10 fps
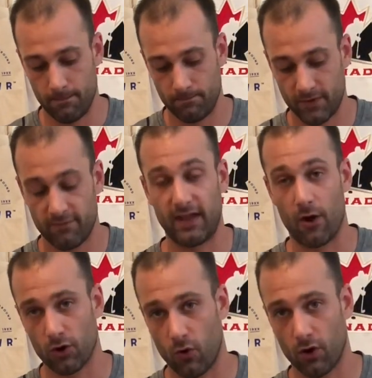
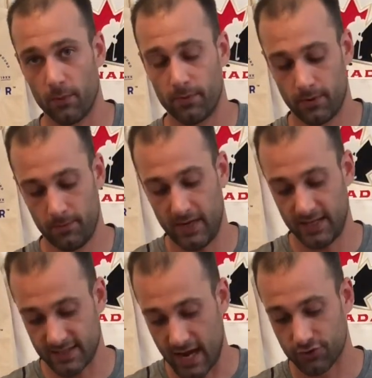Flower Corp,
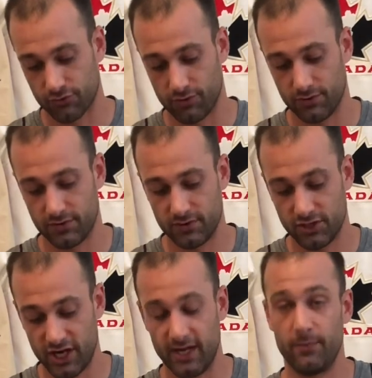Peace Naturals,
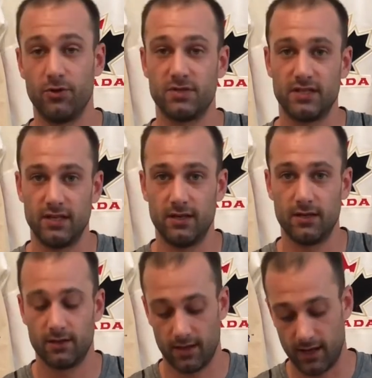JWC,
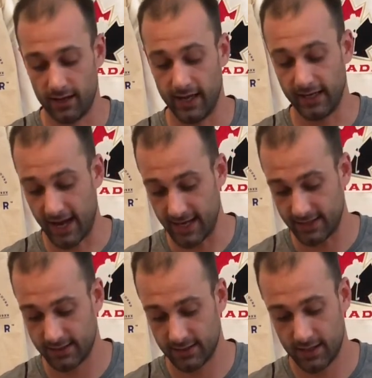
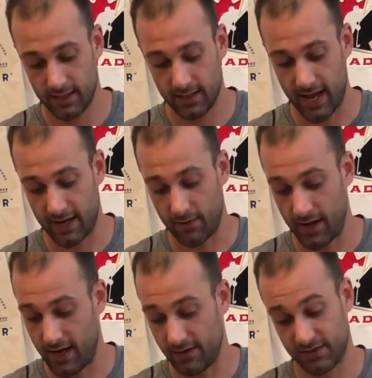Ignite,
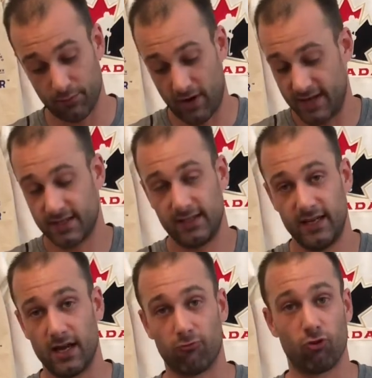and
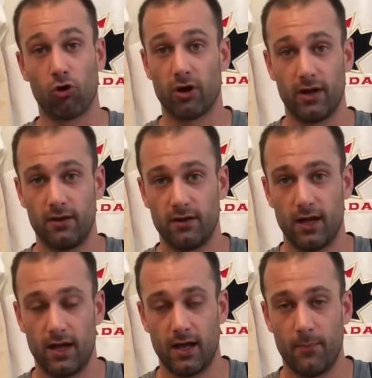surprisingly, Aurora
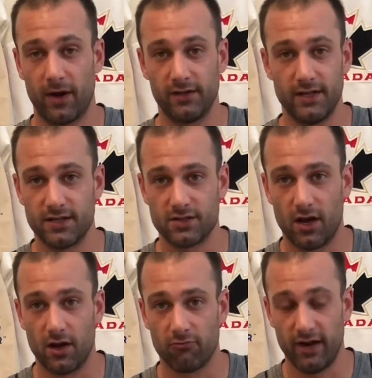apparently does
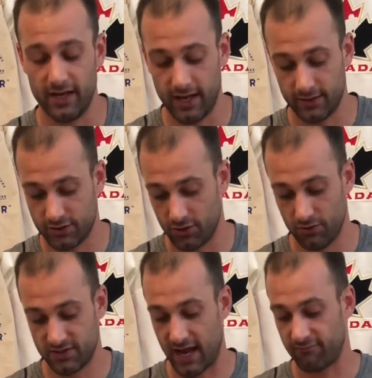not irradiate. So
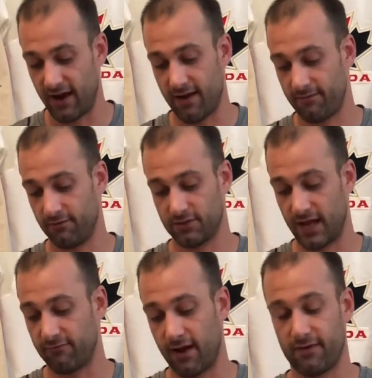San
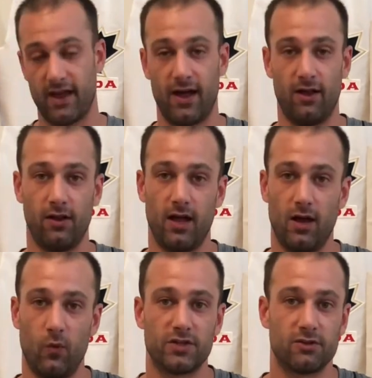
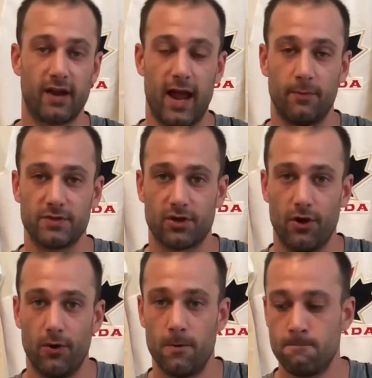Rafael, Whistler Cannabis
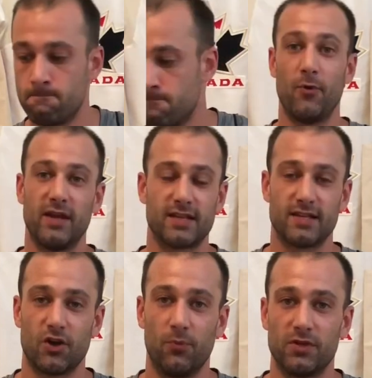Co. Anyways,
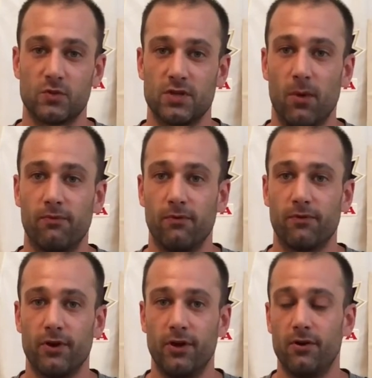guys, I hope this was helpful
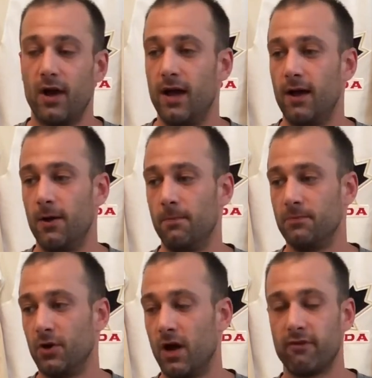for you.
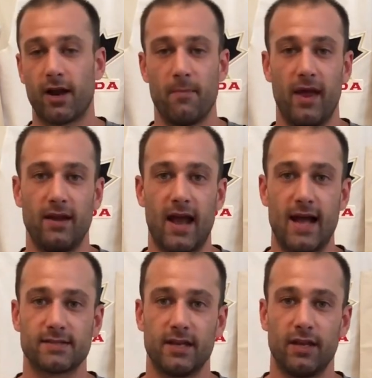I recommend
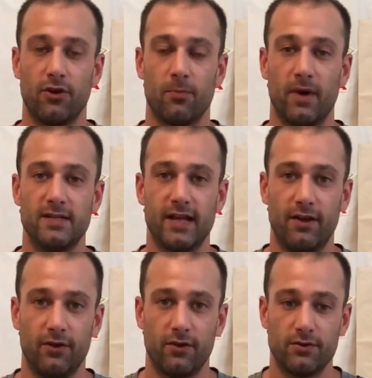asking your bud
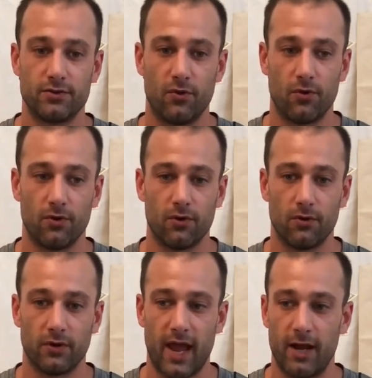tenders
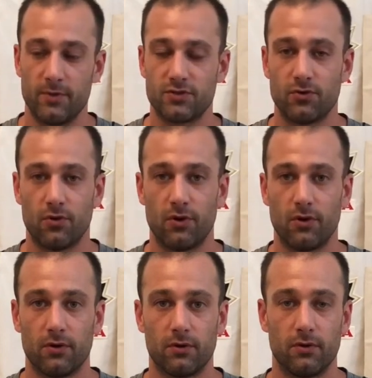or cannabis store
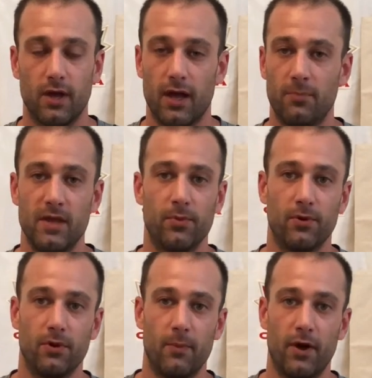
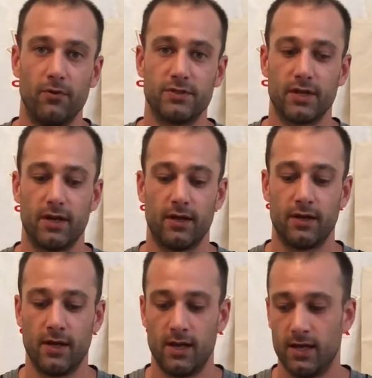people about
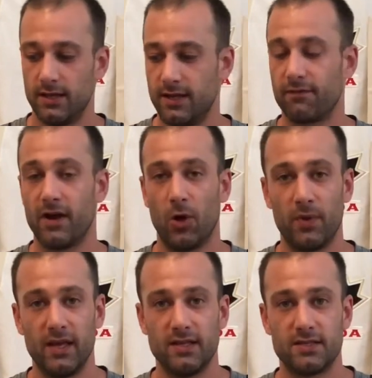different
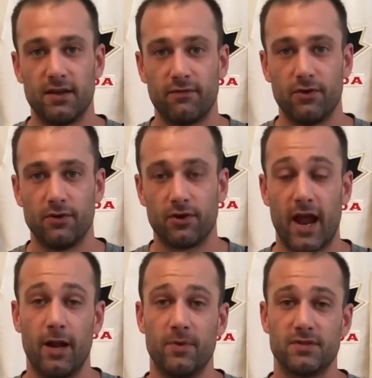LPs, and if your
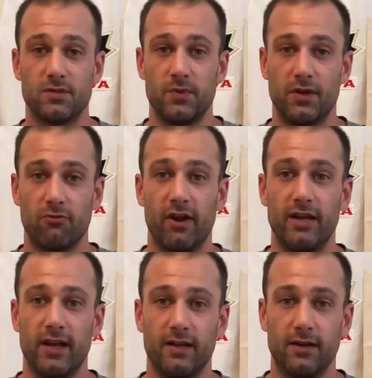cannabis has been
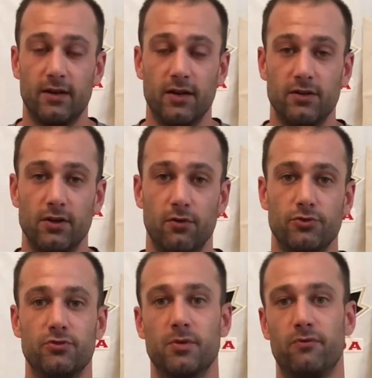irradiated, and
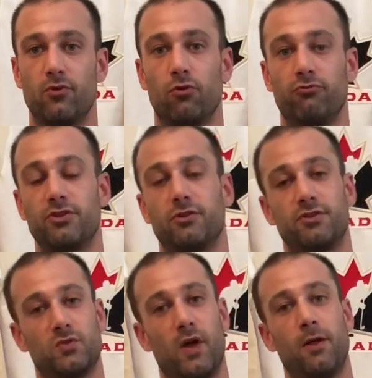do some of your own research
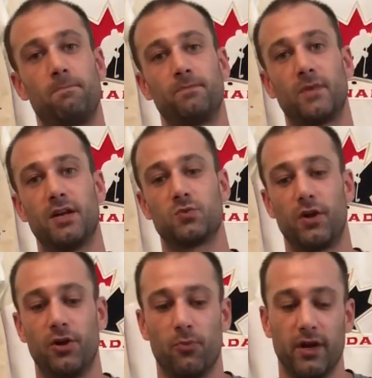as well. I just
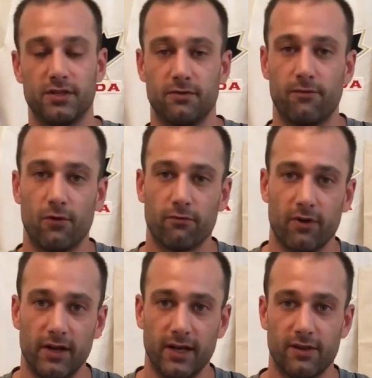wanted to bring it to the
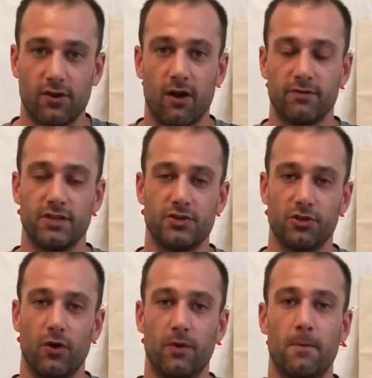forefront and get the conversation
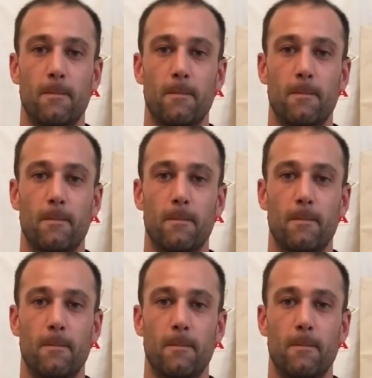going.